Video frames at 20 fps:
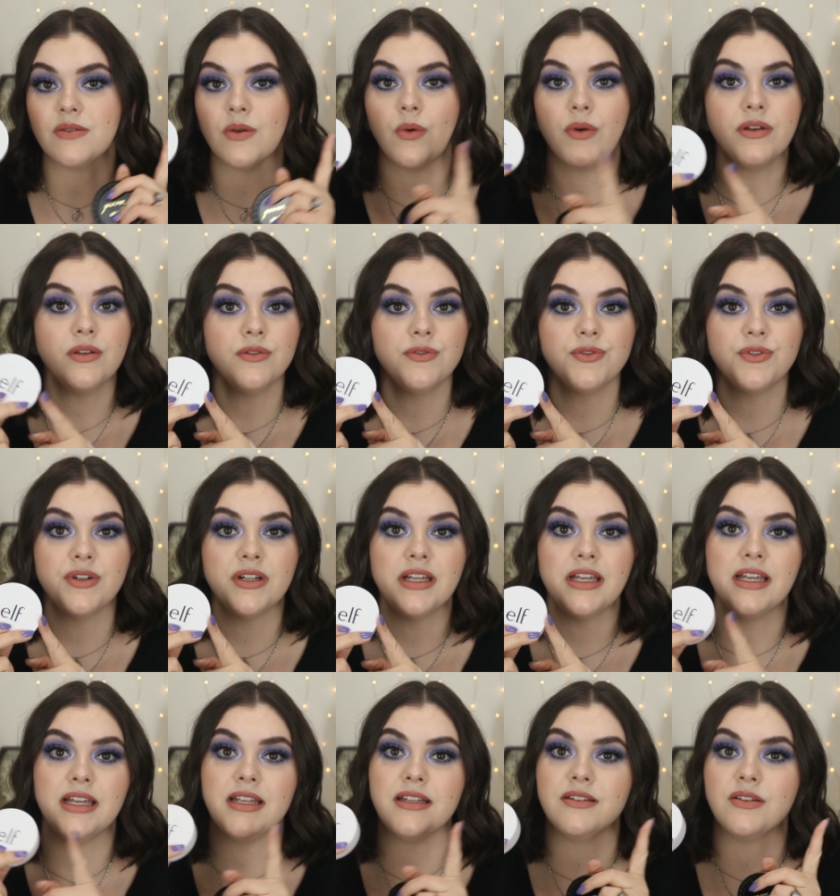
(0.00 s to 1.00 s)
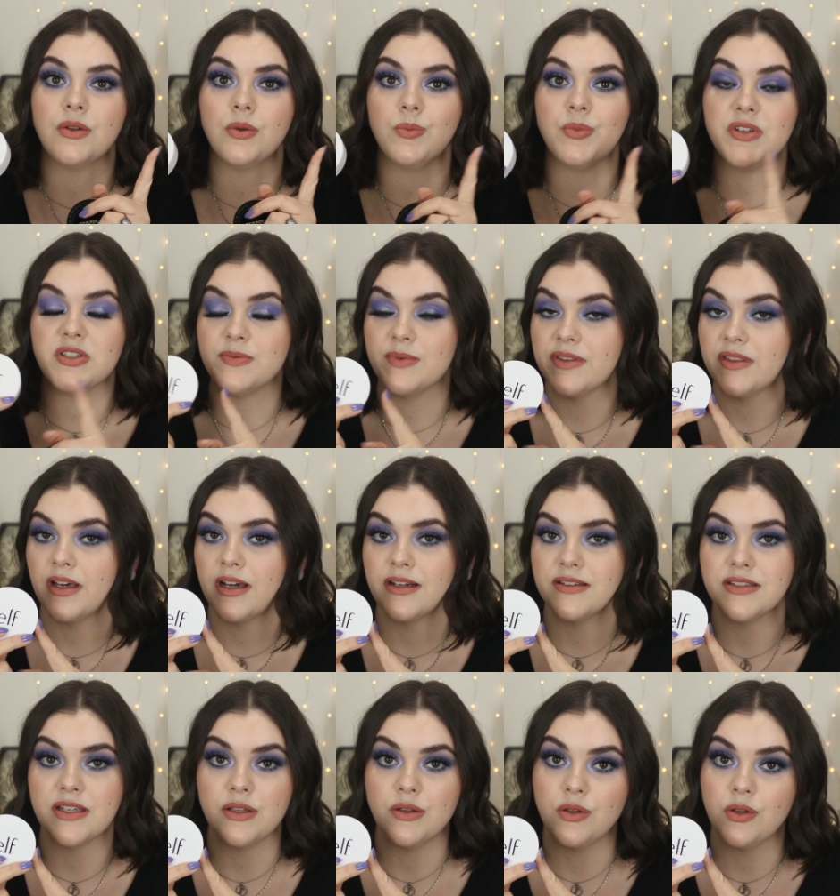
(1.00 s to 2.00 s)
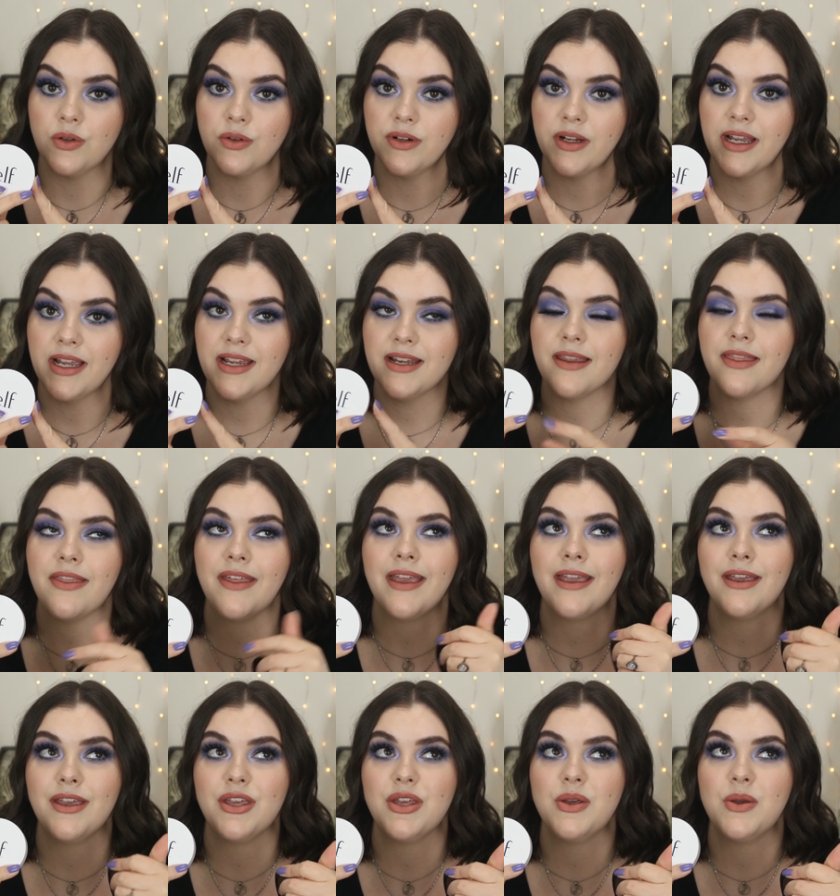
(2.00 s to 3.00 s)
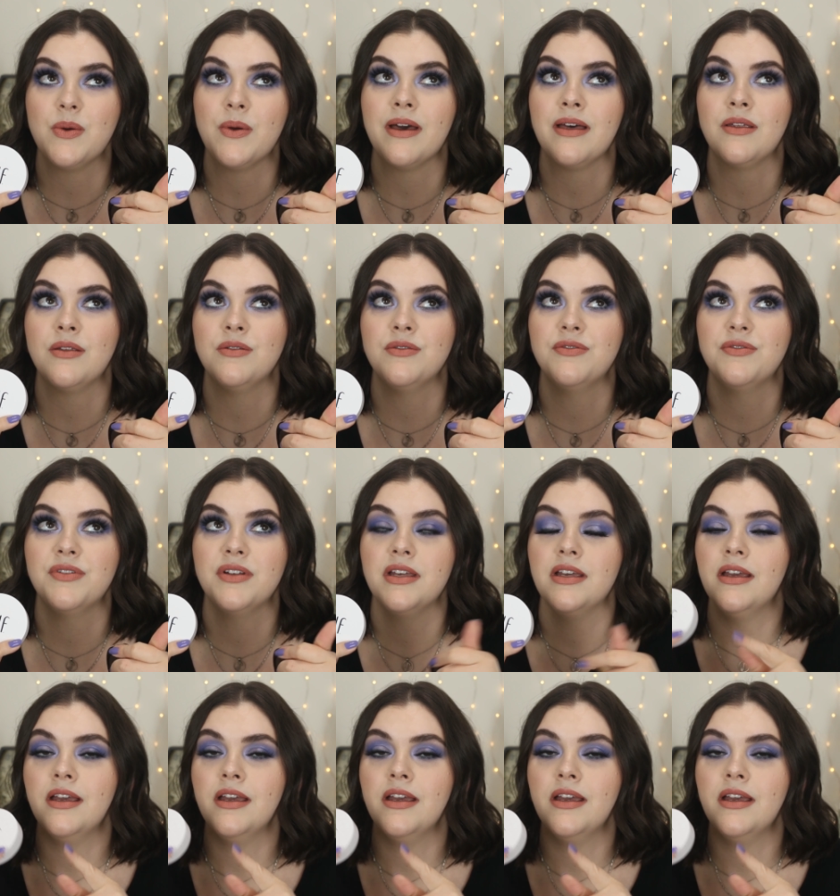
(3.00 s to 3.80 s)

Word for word: oil-free, no bismuth oxychloride. Thank you, e.l.f.